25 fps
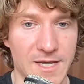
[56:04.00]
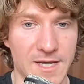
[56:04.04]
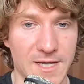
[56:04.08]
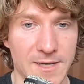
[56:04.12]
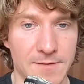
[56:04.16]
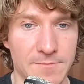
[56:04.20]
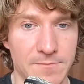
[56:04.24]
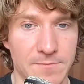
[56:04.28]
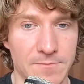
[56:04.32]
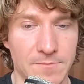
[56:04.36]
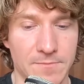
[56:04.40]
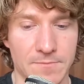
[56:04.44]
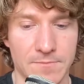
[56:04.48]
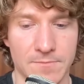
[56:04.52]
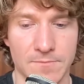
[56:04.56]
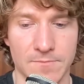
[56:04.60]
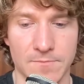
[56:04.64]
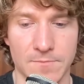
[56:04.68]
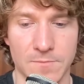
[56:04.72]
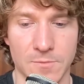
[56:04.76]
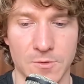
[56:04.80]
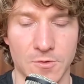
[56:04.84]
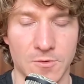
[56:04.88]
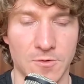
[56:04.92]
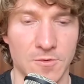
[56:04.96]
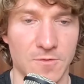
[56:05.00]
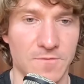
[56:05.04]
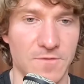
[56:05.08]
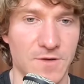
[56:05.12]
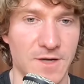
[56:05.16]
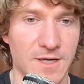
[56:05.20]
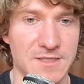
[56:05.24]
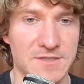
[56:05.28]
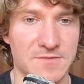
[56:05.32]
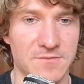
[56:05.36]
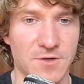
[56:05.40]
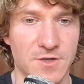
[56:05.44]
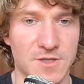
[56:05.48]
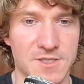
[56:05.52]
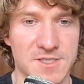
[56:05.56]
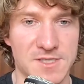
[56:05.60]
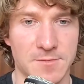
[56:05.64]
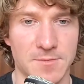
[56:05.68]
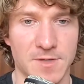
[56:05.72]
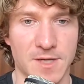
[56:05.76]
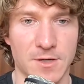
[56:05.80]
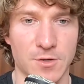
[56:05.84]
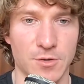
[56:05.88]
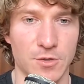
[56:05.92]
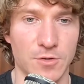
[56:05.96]
am, or vice versa,
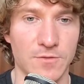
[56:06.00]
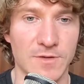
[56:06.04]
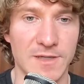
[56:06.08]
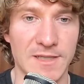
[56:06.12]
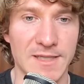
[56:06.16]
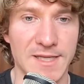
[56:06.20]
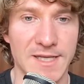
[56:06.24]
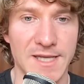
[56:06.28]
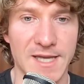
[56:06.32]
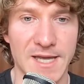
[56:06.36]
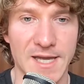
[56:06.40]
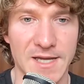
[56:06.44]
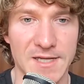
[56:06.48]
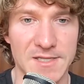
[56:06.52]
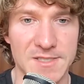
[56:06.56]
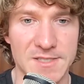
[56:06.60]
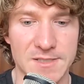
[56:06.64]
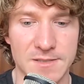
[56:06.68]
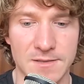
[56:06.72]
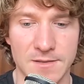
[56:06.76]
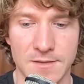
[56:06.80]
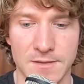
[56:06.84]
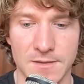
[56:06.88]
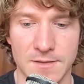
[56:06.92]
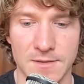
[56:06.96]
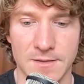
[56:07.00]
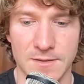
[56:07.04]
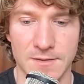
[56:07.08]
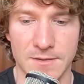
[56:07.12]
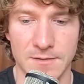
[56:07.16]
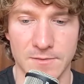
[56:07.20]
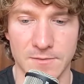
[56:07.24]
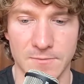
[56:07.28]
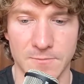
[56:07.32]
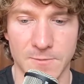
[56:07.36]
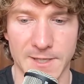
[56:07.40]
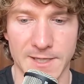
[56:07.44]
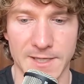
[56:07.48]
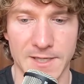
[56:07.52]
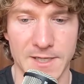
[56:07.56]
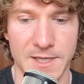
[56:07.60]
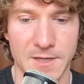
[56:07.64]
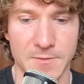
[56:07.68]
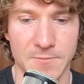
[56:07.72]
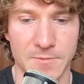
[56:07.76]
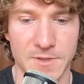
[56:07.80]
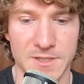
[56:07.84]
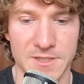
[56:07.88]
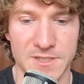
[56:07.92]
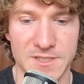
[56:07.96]
but who really cares? Why
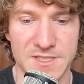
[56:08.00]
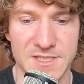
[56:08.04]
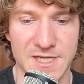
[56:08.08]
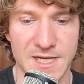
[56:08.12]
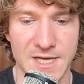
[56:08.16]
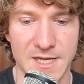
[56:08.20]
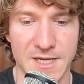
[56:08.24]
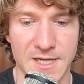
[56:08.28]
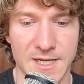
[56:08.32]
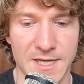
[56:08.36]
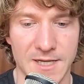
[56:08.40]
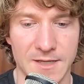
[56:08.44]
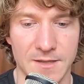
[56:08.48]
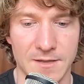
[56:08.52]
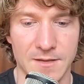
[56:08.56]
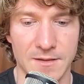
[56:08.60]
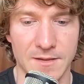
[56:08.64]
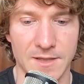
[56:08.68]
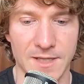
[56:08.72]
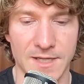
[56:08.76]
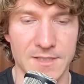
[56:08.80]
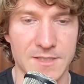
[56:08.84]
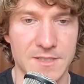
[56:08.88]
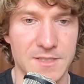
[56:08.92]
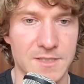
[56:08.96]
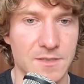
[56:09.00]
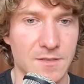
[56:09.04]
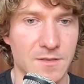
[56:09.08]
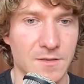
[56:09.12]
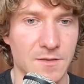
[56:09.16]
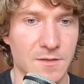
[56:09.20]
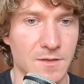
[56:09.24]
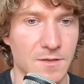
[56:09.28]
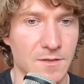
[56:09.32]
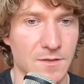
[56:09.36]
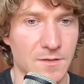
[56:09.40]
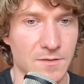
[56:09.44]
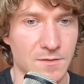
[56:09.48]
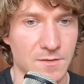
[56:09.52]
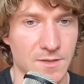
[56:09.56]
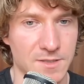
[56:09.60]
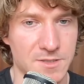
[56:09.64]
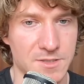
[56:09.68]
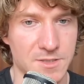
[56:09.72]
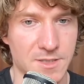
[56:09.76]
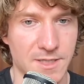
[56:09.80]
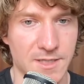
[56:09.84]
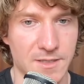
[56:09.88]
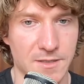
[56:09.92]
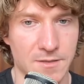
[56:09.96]
can't we just say, hey, let's
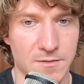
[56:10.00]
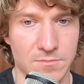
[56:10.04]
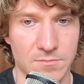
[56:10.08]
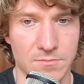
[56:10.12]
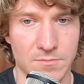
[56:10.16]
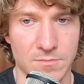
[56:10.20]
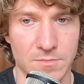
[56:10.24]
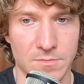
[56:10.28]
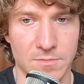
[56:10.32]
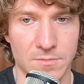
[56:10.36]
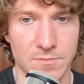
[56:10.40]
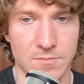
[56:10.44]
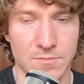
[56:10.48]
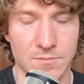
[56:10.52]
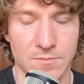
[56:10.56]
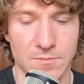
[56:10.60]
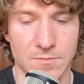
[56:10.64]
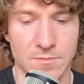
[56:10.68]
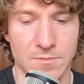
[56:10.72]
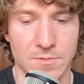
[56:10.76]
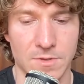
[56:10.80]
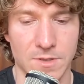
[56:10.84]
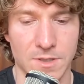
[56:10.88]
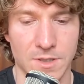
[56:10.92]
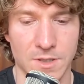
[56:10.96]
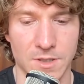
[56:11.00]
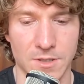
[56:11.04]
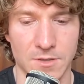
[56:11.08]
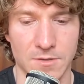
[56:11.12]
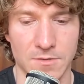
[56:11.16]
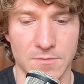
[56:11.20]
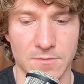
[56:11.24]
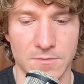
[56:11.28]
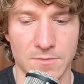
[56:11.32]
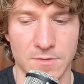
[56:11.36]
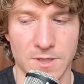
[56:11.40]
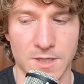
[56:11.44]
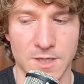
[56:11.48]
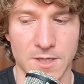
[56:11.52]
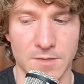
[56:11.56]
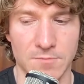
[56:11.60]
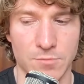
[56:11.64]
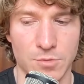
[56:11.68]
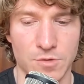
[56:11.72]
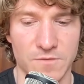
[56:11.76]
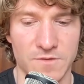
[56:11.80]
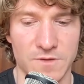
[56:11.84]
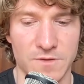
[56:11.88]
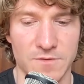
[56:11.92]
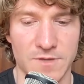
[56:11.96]
try to,
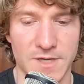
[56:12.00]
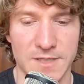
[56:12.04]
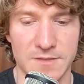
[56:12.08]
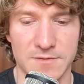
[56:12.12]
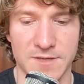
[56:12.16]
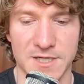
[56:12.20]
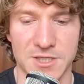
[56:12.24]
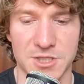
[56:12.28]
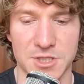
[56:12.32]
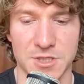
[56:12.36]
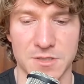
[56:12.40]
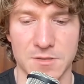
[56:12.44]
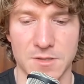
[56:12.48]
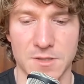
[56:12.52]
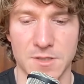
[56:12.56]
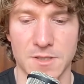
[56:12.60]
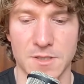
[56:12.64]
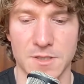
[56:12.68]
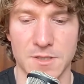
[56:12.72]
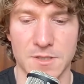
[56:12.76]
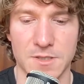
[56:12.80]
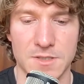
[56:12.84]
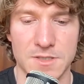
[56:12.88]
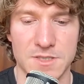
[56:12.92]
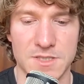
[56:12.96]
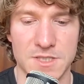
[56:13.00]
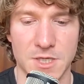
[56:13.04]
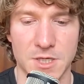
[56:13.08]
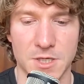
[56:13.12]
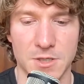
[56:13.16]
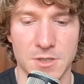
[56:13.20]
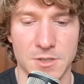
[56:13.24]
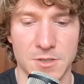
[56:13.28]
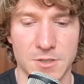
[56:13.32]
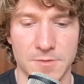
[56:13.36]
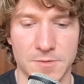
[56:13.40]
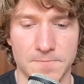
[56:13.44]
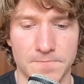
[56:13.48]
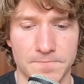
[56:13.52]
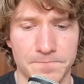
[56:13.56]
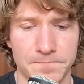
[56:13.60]
move in the right direction? So